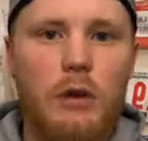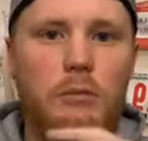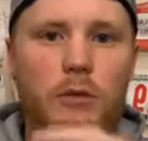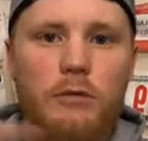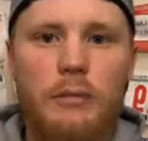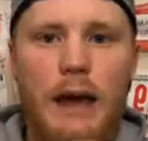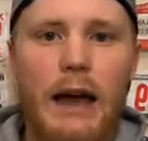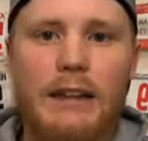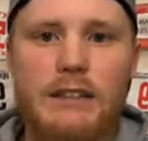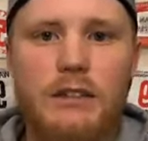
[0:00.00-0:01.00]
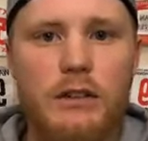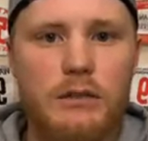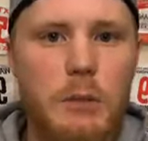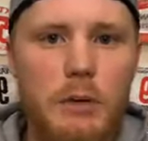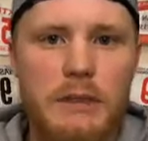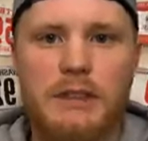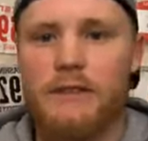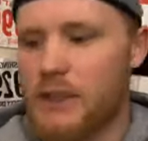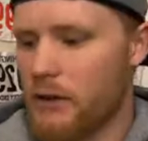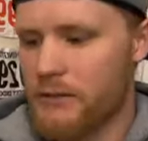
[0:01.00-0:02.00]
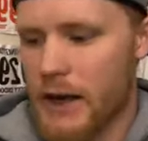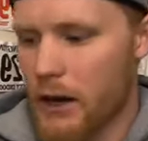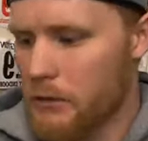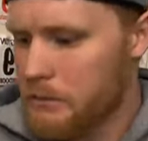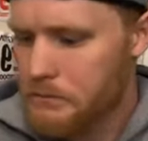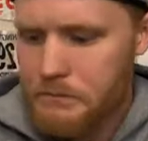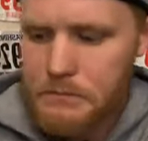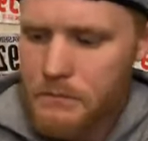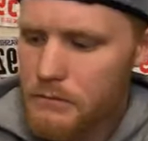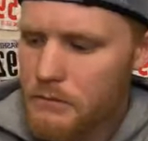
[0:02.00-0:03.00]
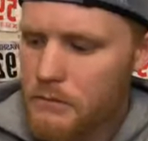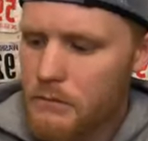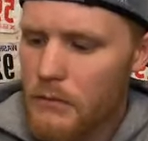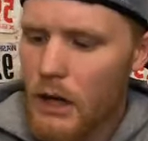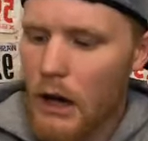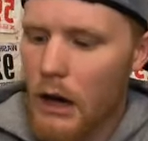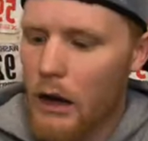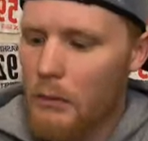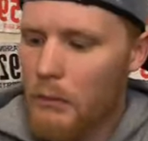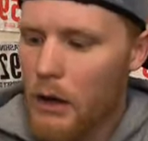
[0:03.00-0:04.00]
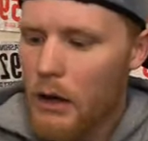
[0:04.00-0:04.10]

move past those moments of self doubt. Um,